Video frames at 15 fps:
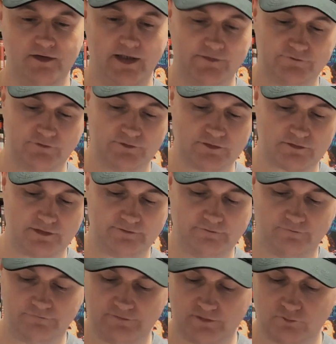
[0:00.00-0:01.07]
its
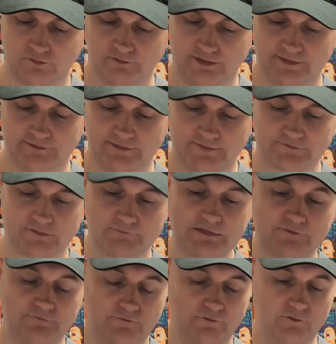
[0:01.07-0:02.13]
underrated sequel,
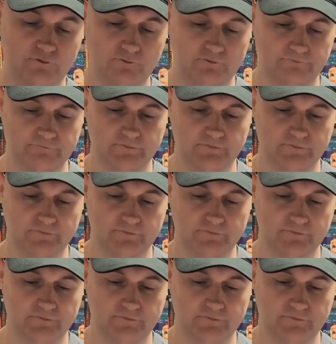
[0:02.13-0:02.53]
Anatomy 2,